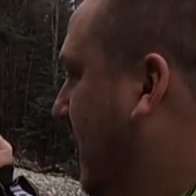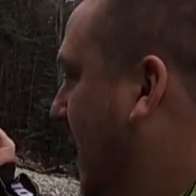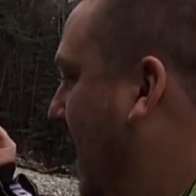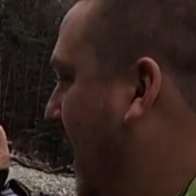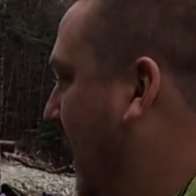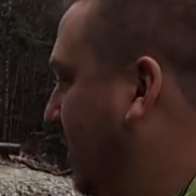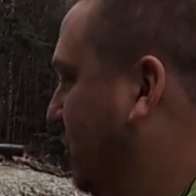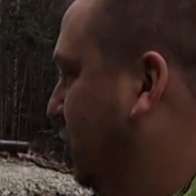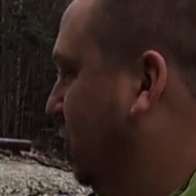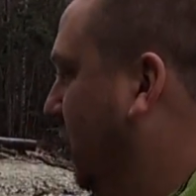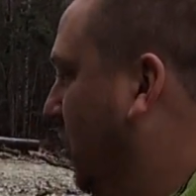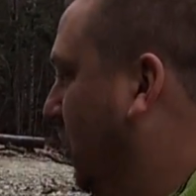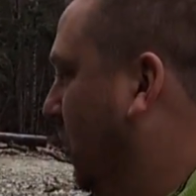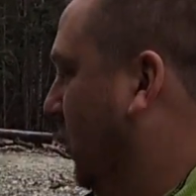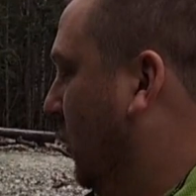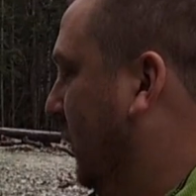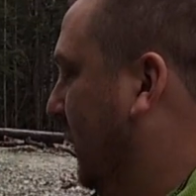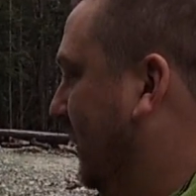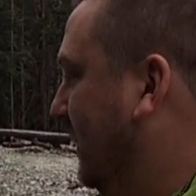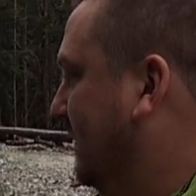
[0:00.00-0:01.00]
engine
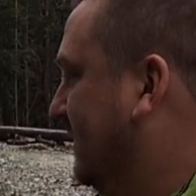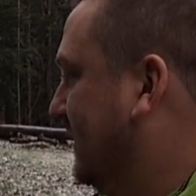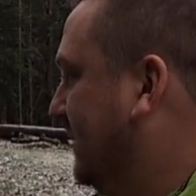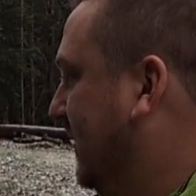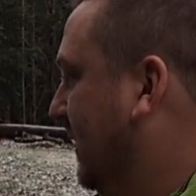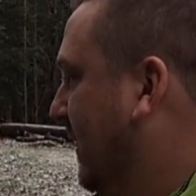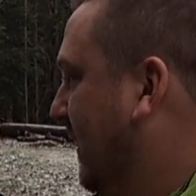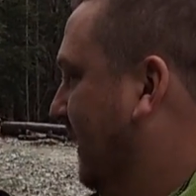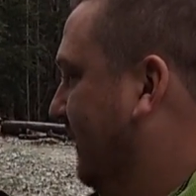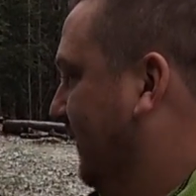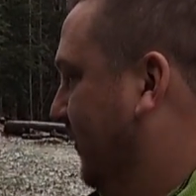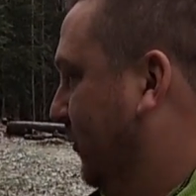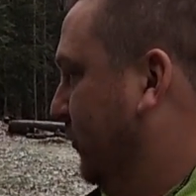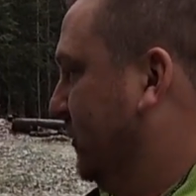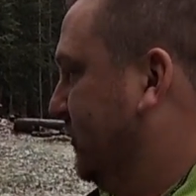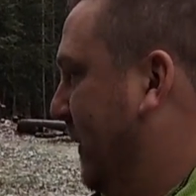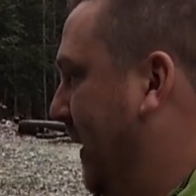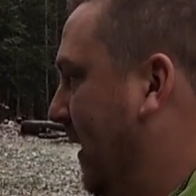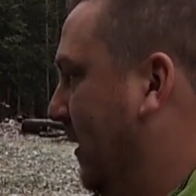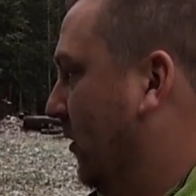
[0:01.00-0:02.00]
harness,
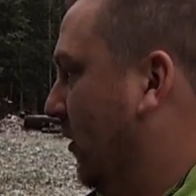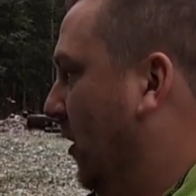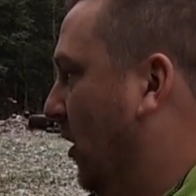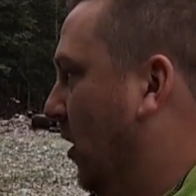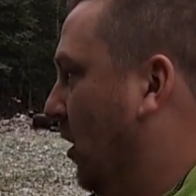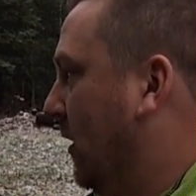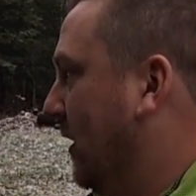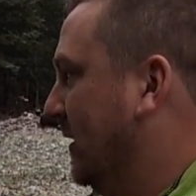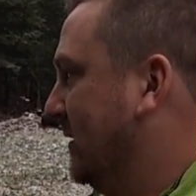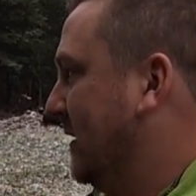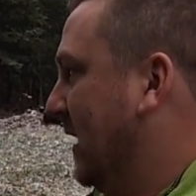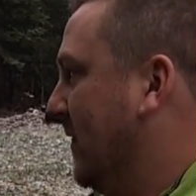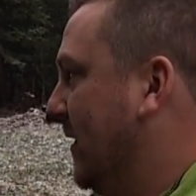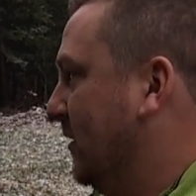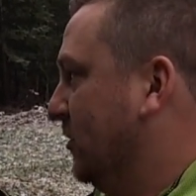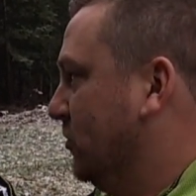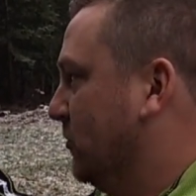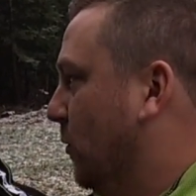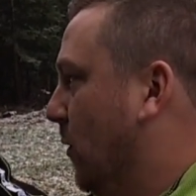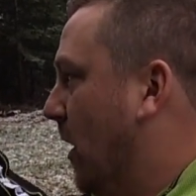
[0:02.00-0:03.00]
fuse panel harness, and then
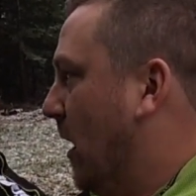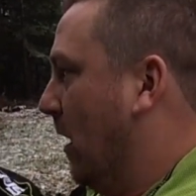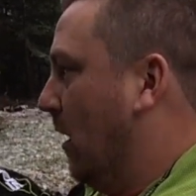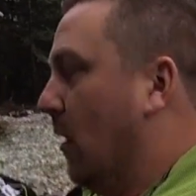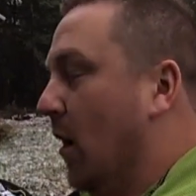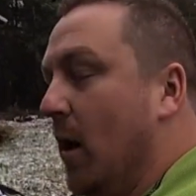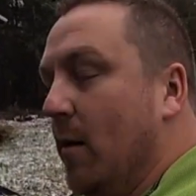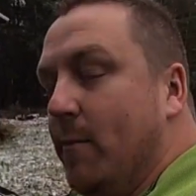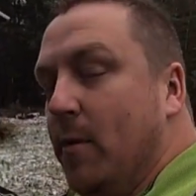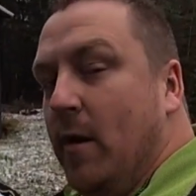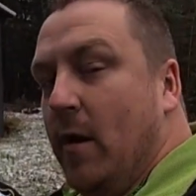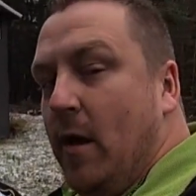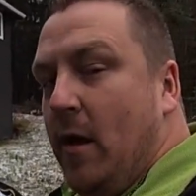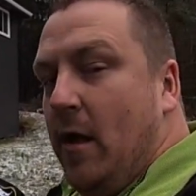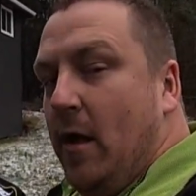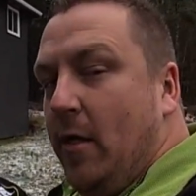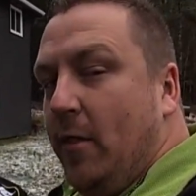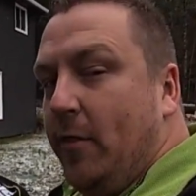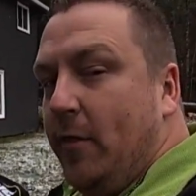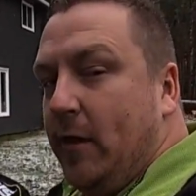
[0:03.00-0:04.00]
just wire up
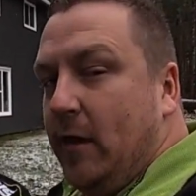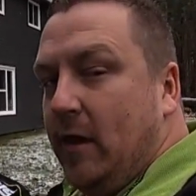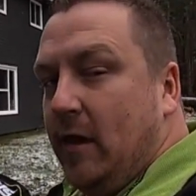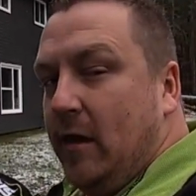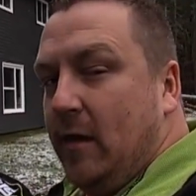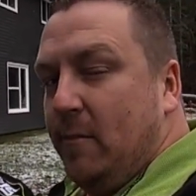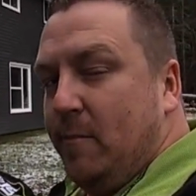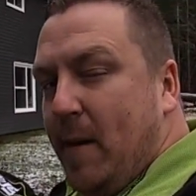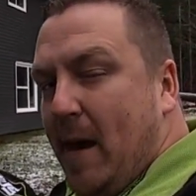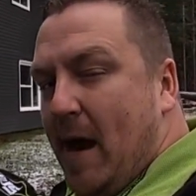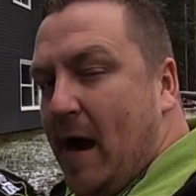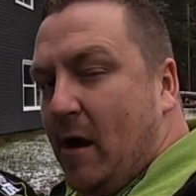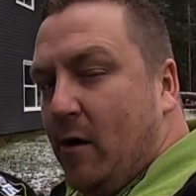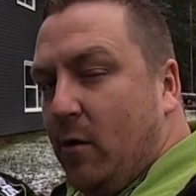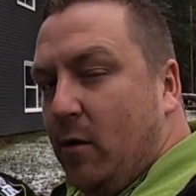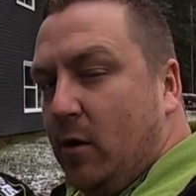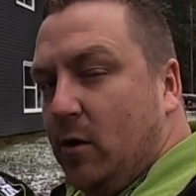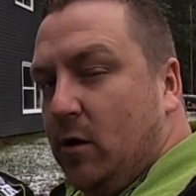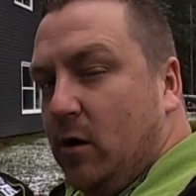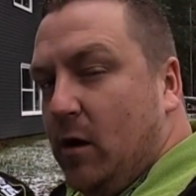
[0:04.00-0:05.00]
the power